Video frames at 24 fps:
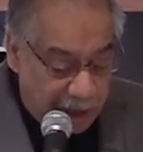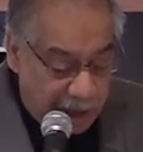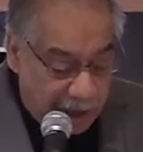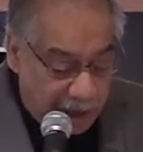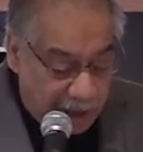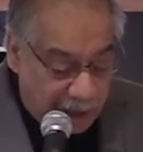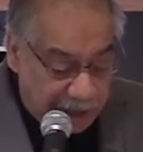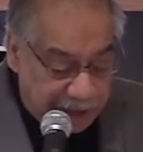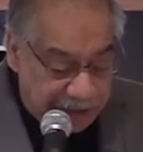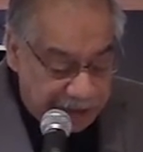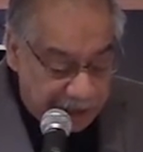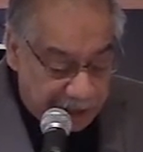
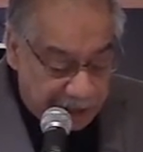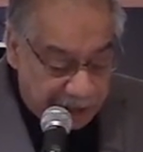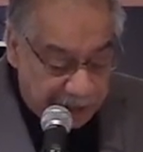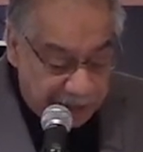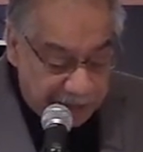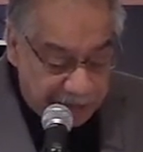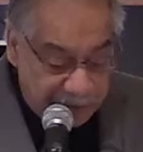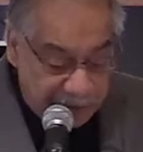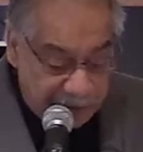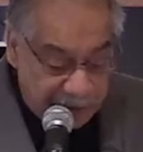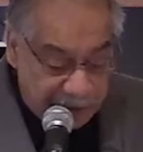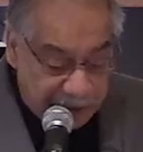
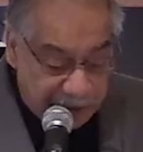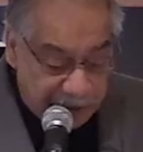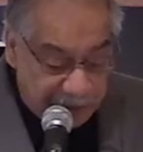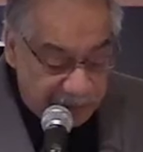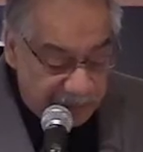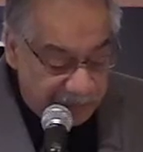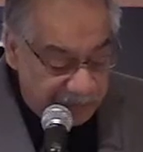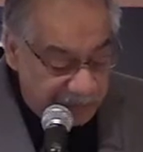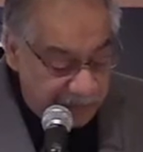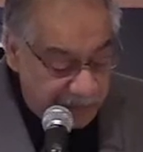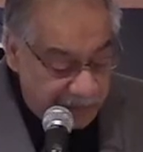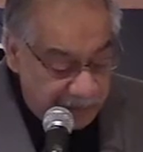Executive Director
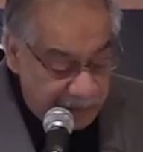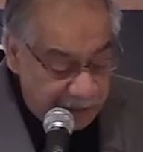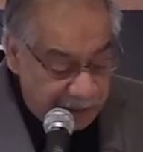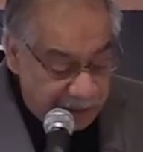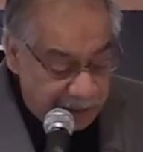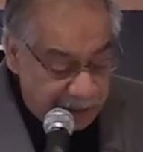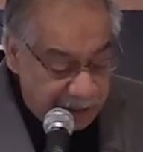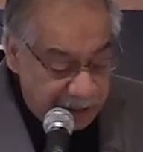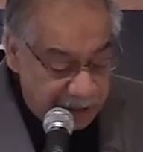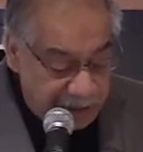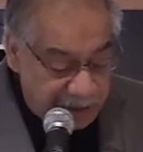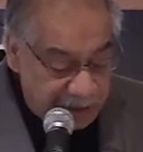of
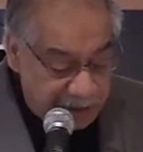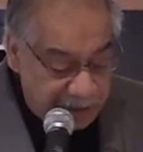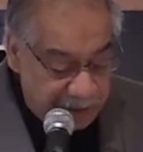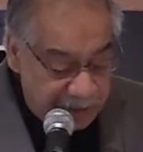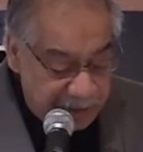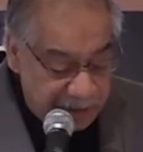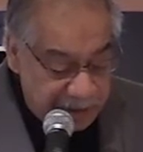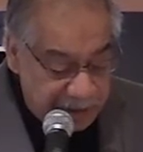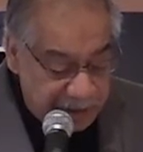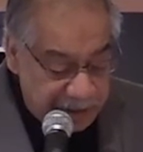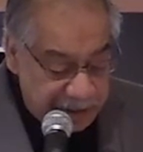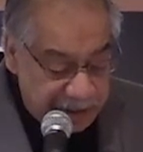Immigrant
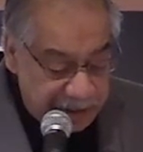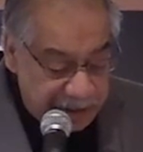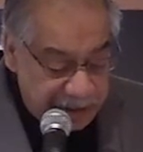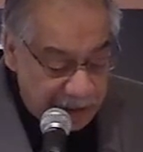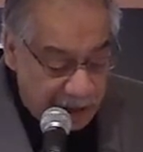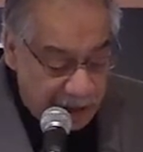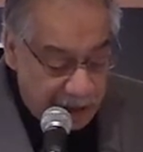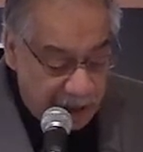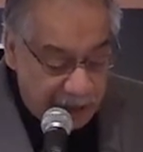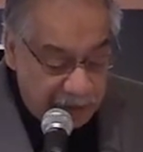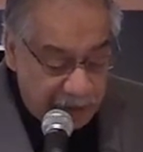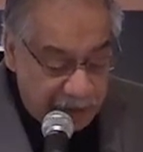Services
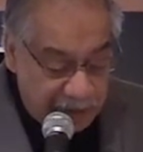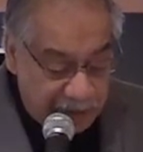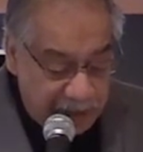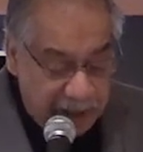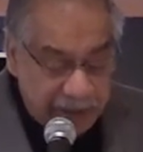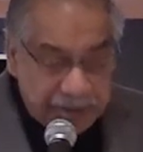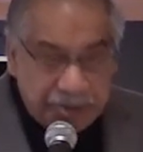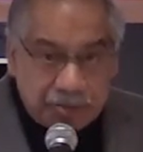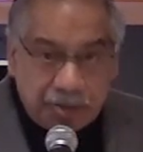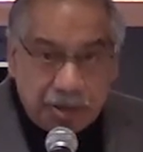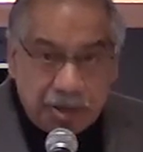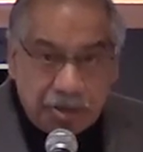Ottawa,
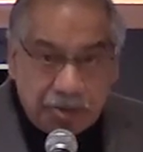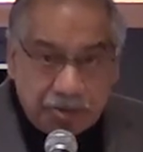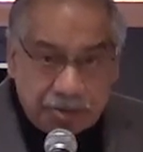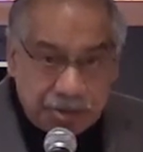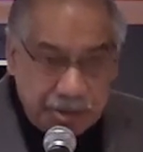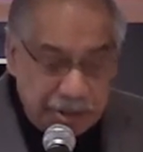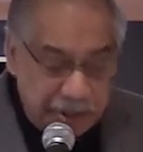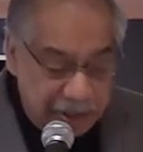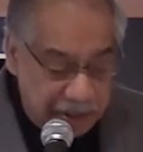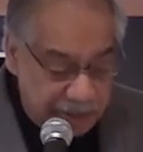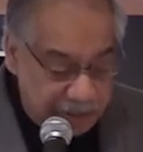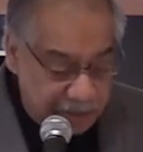that's what
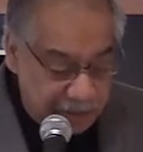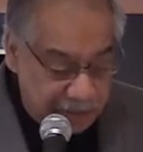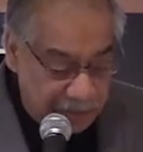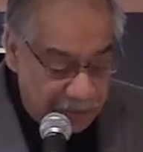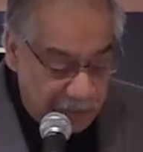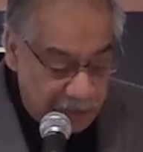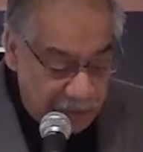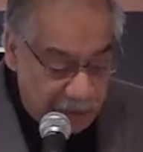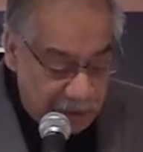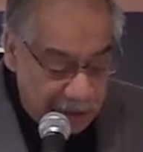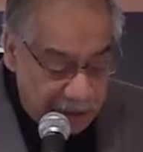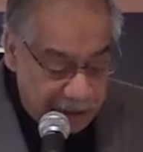Lucia's
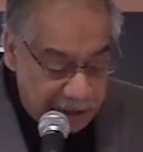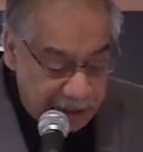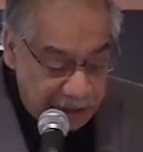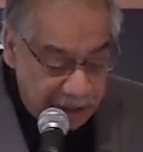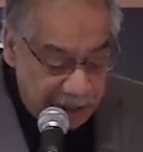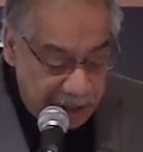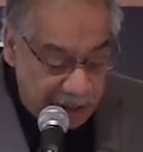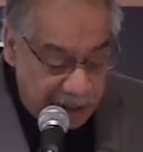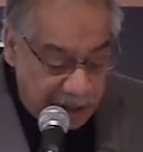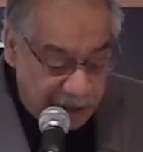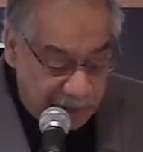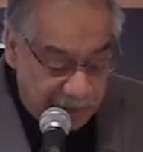role is,
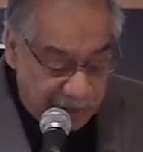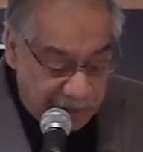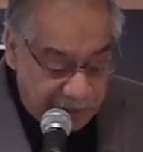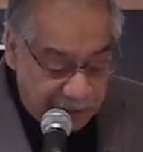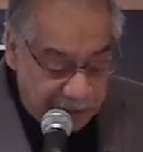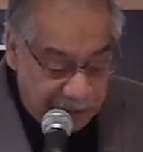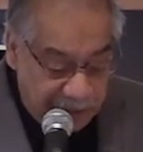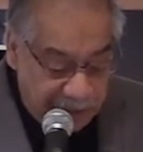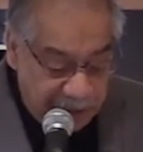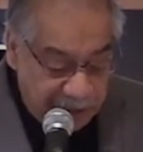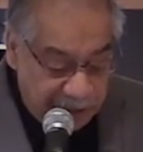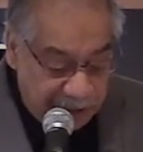for
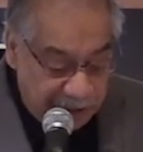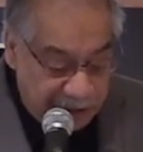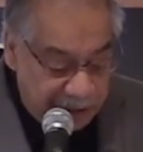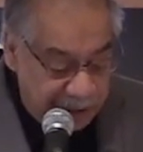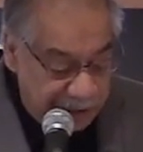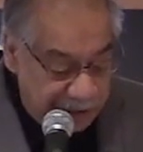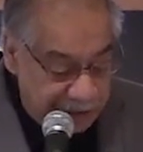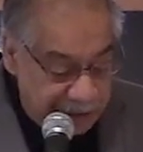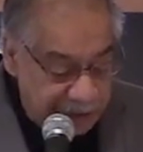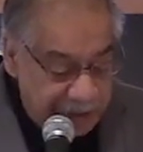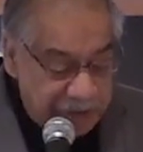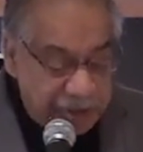being
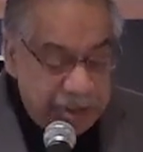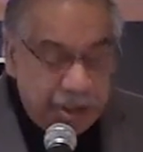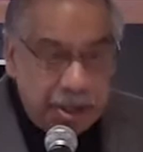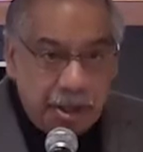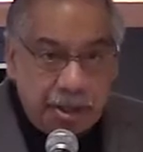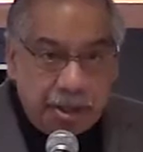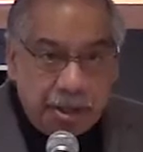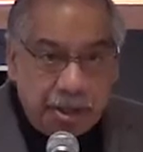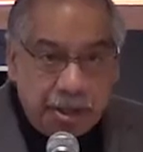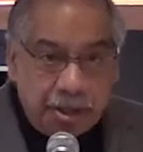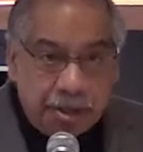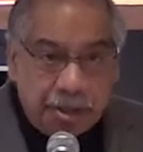leaders
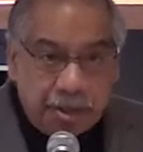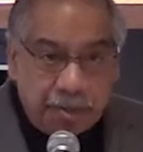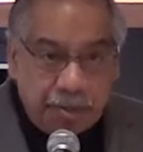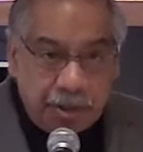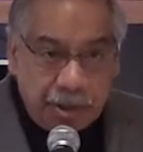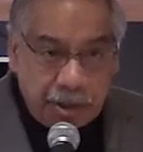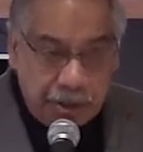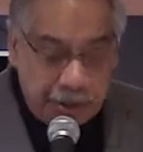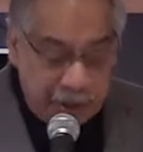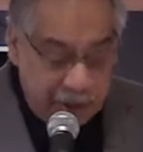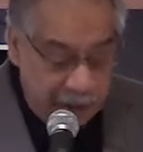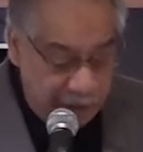in our
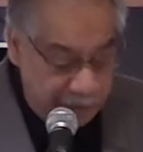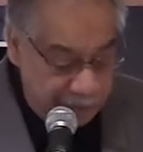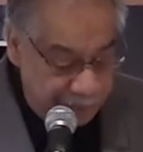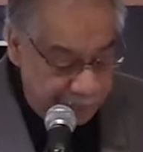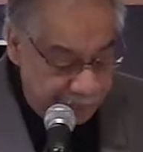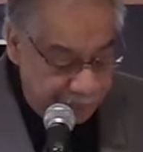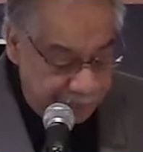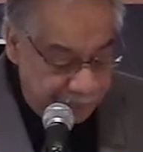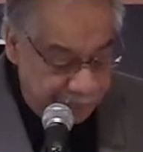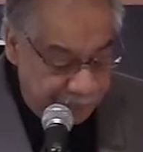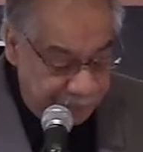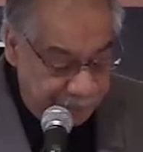community.
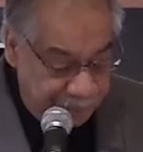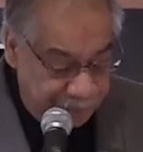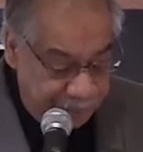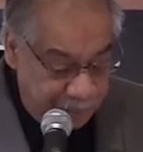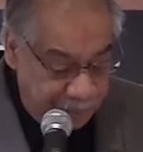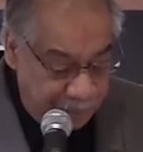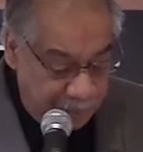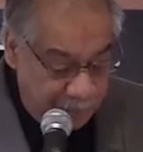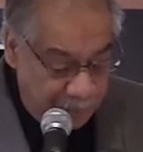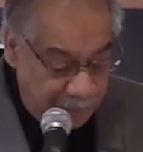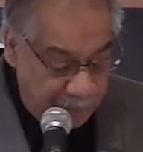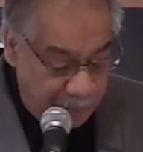
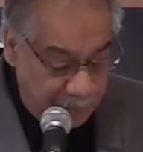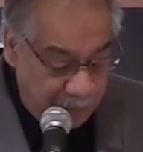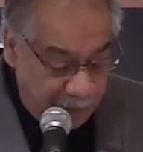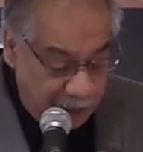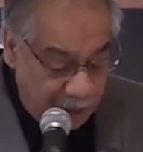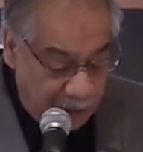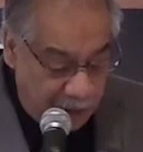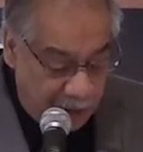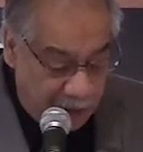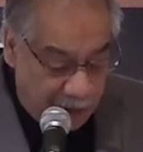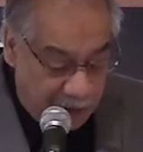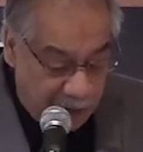
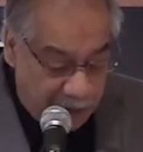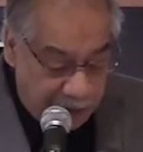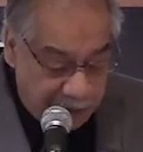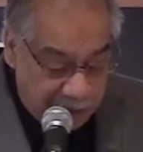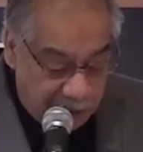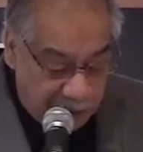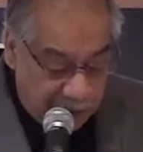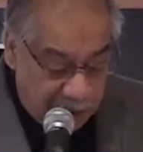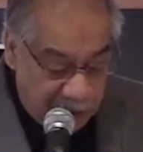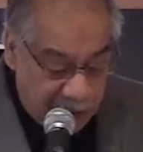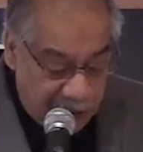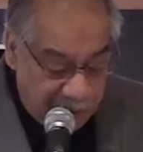And the
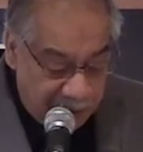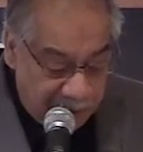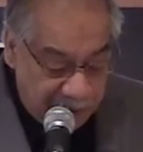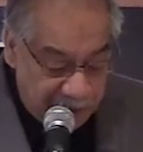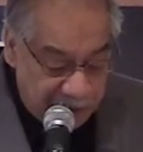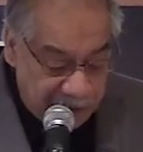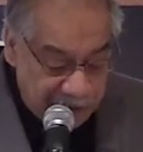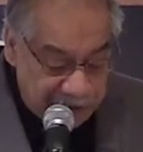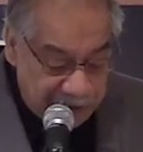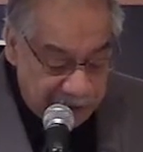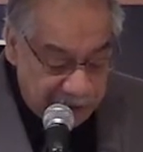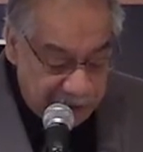
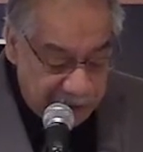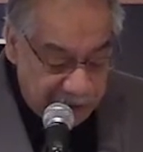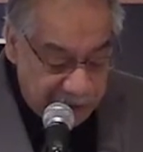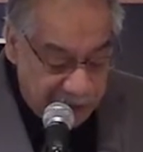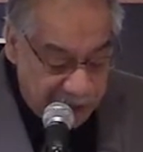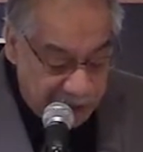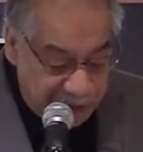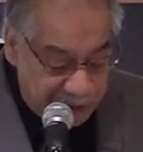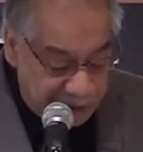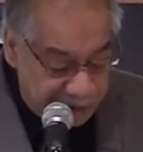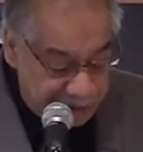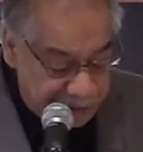collaboration with
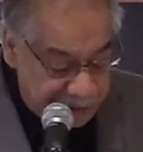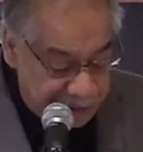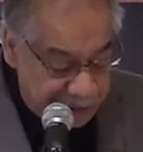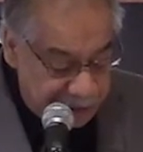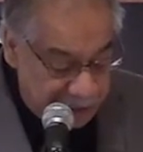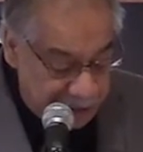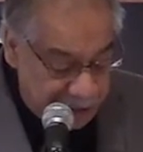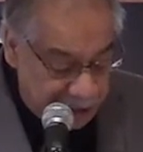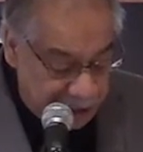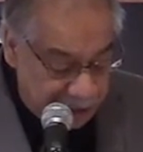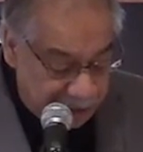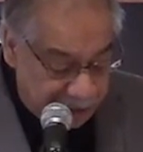others
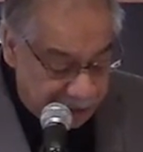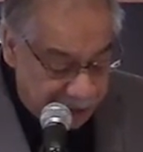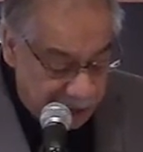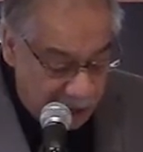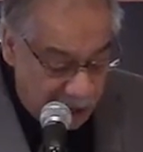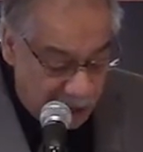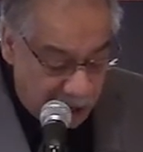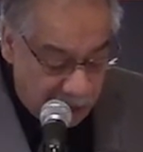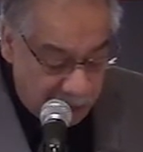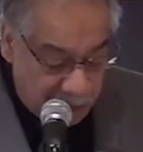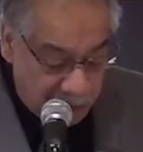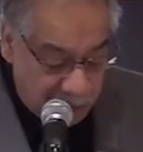like the
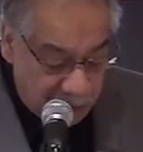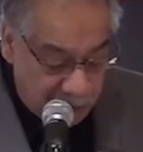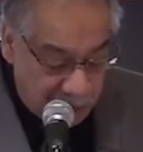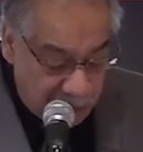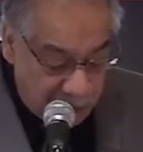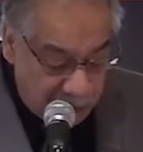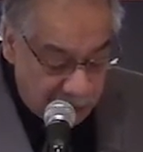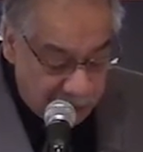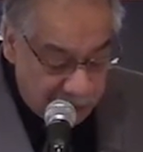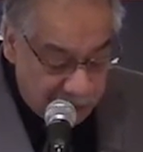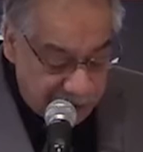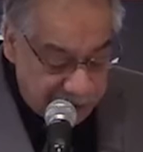Ottawa
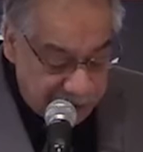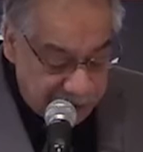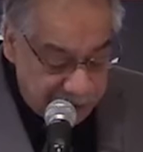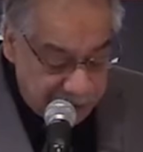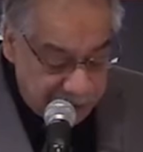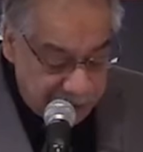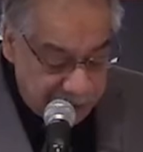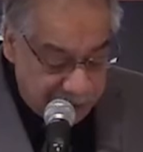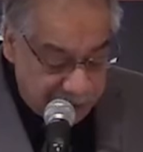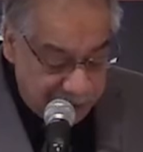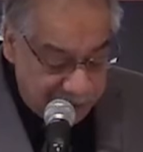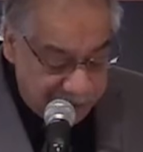Coalition
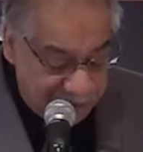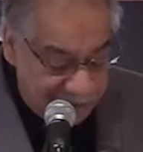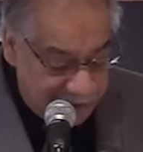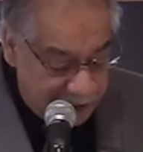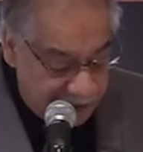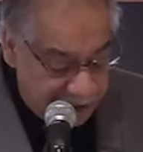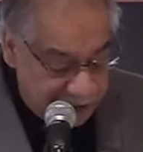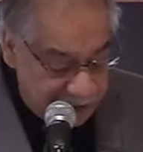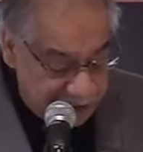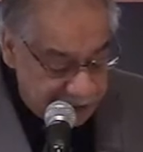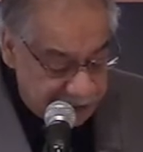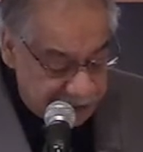to End
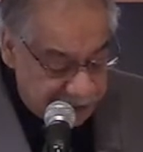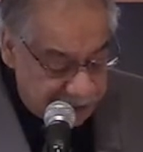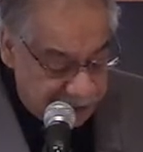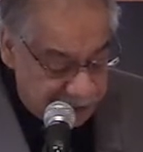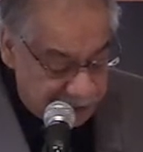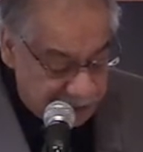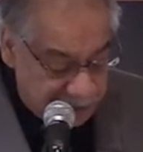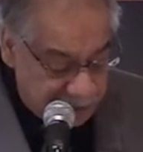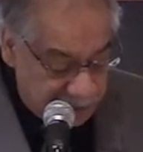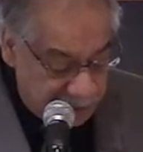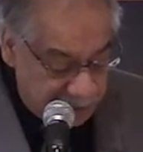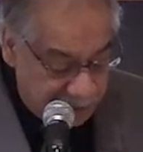Violence
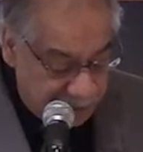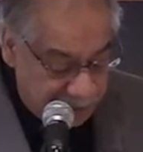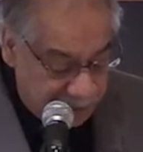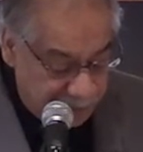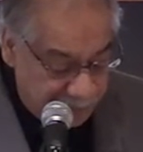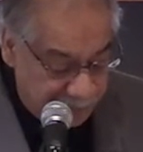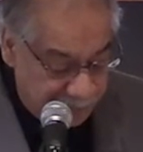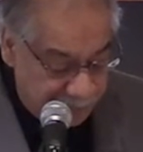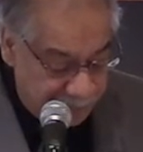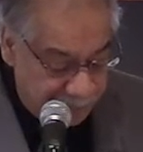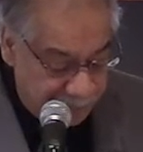Against Women.